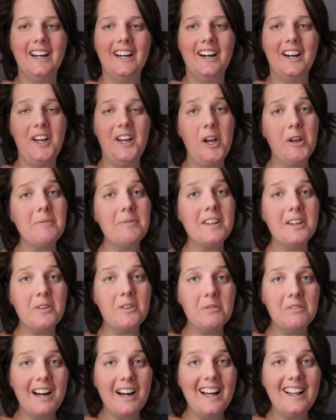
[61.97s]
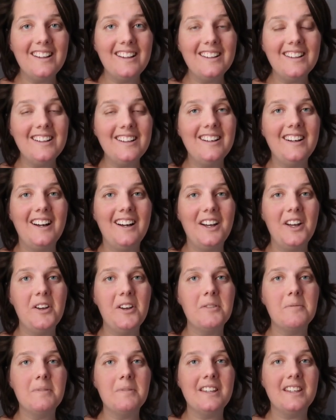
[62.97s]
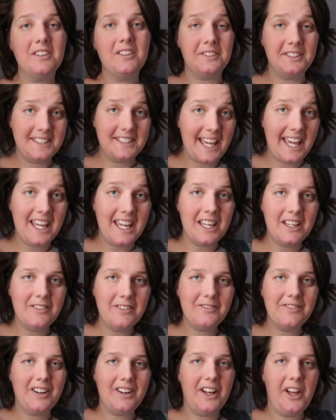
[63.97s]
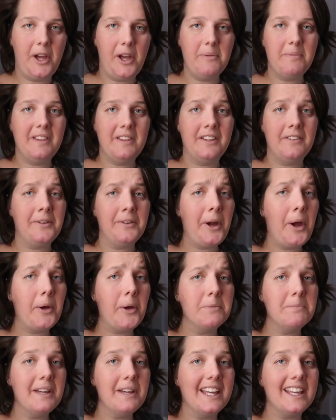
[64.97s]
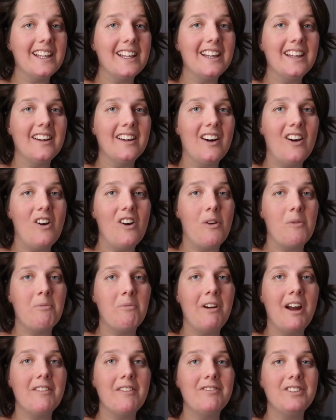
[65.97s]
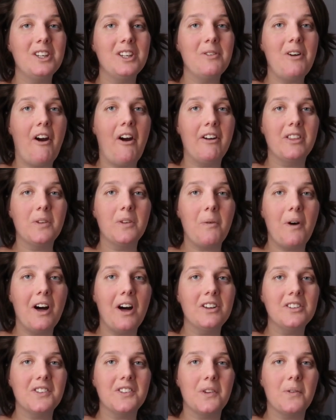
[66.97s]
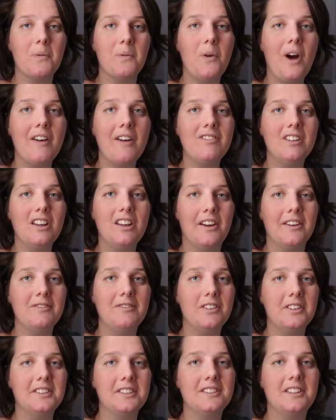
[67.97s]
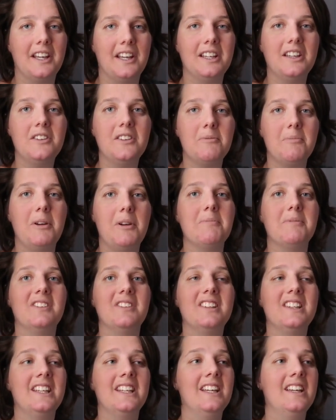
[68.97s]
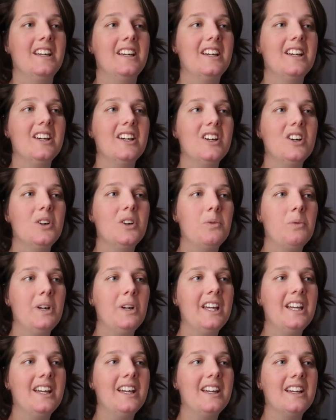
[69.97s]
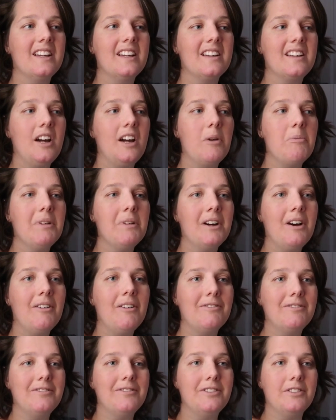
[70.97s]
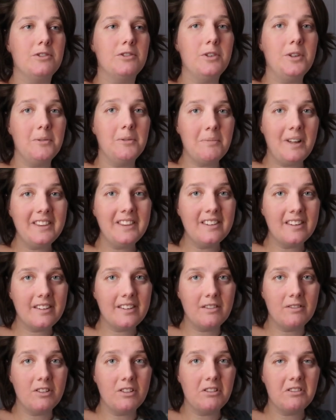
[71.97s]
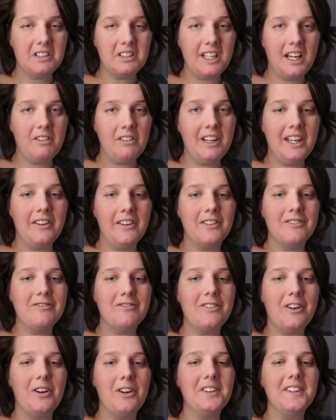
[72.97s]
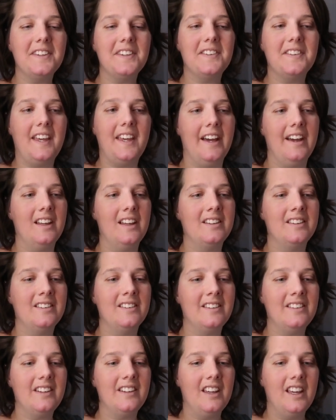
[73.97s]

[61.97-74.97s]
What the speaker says: hope that you're well, I hope that you're safe, I hope that you're coping wherever you are in the world and whatever life looks like at the moment. We're coming up for 2 months of lockdown here in France, and